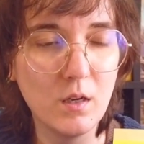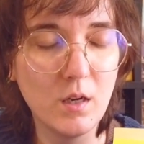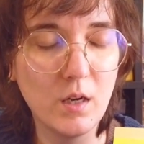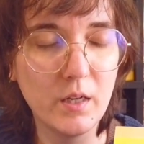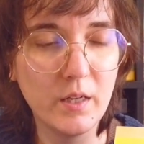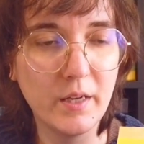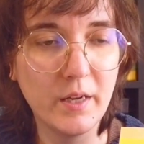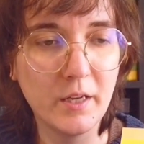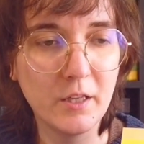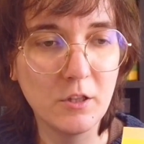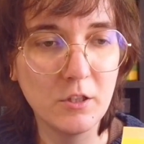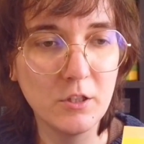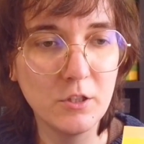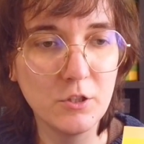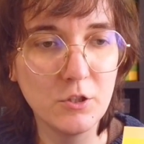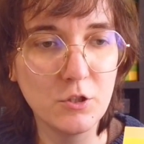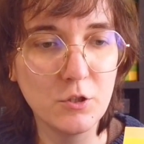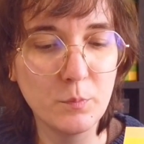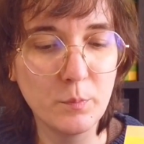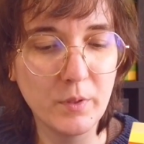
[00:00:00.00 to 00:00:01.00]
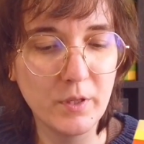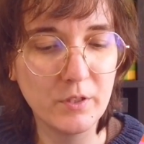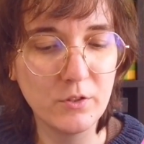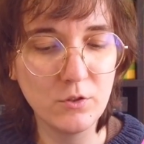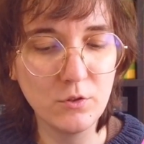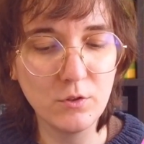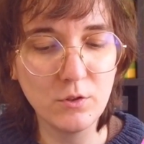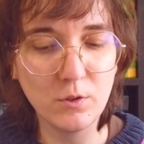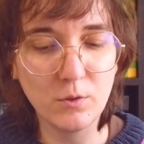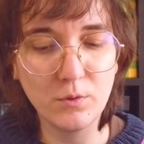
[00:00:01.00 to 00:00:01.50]
in English, but
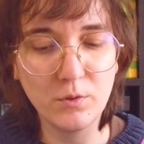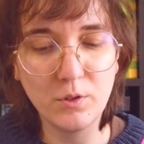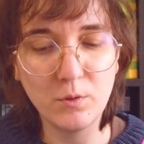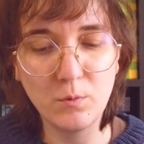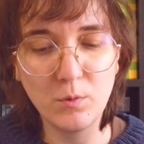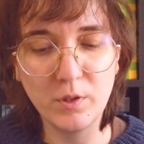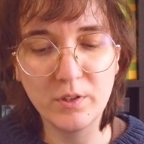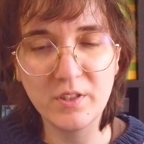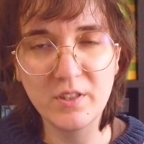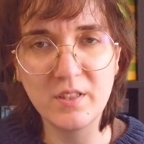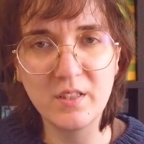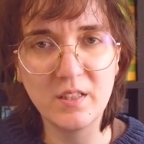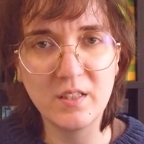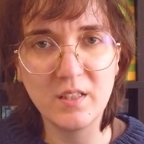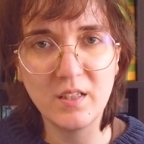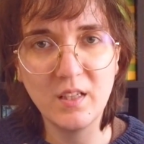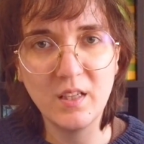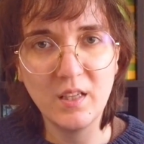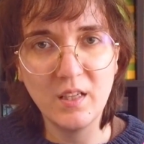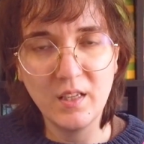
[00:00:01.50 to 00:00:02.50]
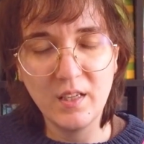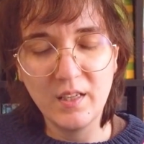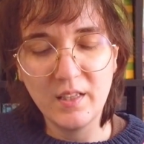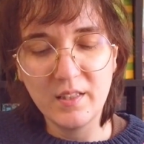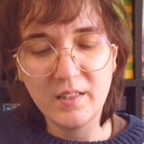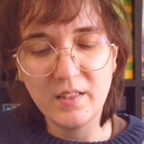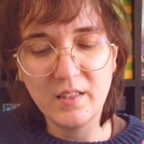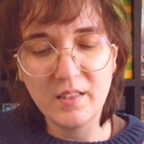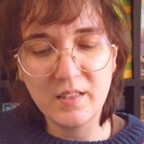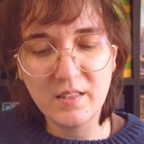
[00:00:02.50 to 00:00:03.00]
the ones the
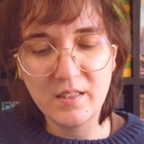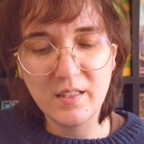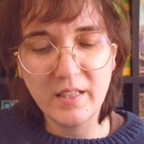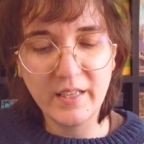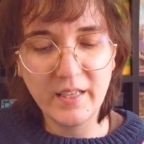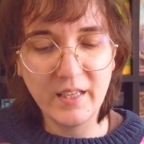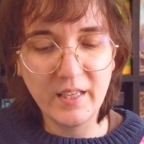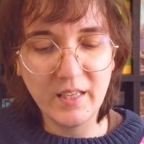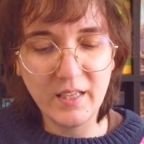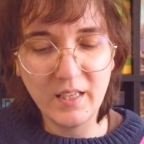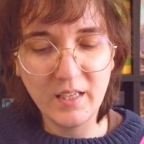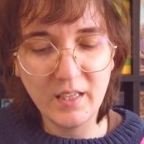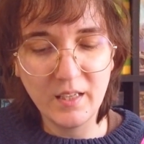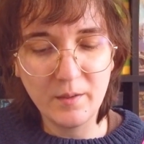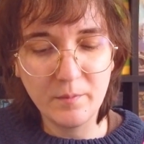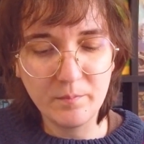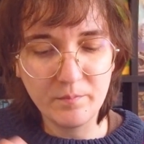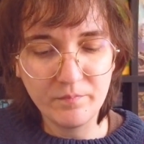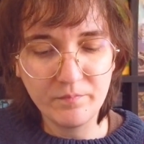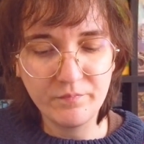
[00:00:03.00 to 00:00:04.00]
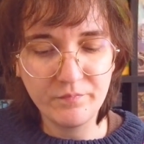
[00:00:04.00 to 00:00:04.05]
sticky